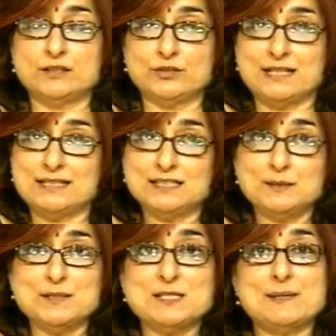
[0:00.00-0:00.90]

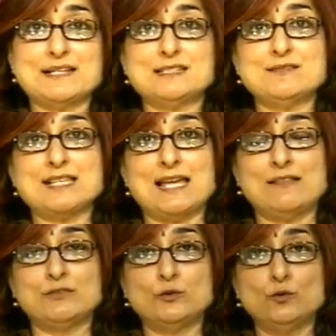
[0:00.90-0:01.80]
theoretical perspectives
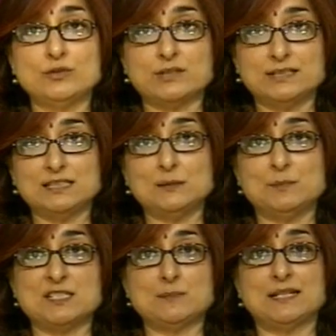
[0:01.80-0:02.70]
and through critical
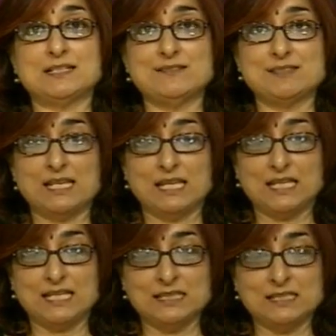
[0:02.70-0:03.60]
perspectives
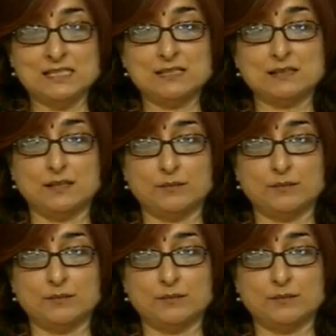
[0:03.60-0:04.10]
in this